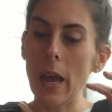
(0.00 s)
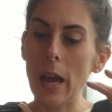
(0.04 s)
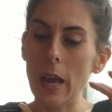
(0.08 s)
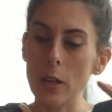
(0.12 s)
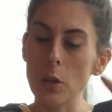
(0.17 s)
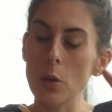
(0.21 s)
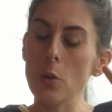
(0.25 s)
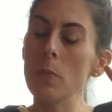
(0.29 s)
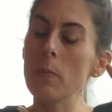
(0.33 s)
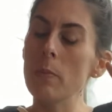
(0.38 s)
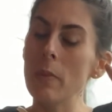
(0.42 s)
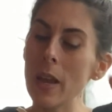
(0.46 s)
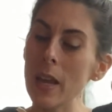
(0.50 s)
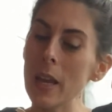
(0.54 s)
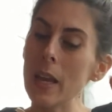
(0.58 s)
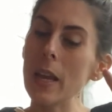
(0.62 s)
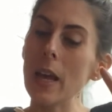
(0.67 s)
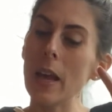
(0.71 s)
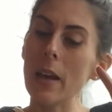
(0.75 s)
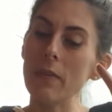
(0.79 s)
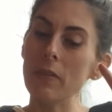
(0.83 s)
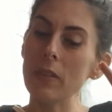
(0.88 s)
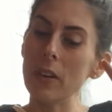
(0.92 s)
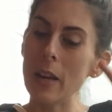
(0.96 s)
you may
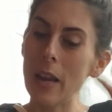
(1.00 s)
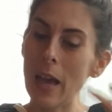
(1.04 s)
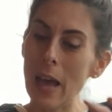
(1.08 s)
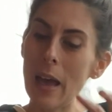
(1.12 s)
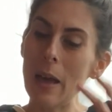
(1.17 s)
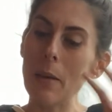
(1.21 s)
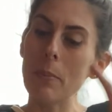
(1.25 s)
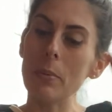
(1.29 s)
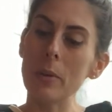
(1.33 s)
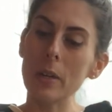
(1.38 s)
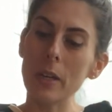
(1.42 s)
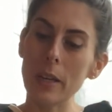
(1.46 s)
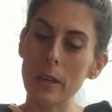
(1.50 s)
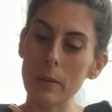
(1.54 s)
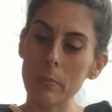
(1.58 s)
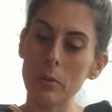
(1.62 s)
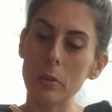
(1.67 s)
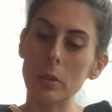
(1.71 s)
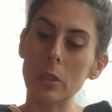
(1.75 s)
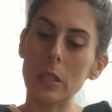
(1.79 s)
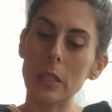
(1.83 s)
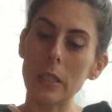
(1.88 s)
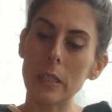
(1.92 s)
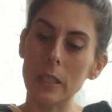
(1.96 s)
have not been able
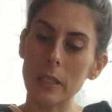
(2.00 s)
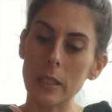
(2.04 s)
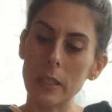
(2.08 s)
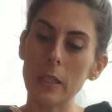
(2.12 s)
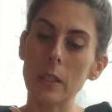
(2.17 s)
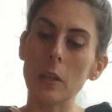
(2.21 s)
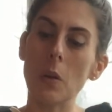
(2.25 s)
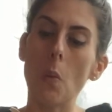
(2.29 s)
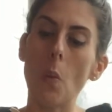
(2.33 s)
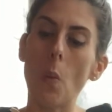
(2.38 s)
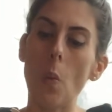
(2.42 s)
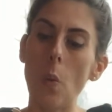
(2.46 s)
to see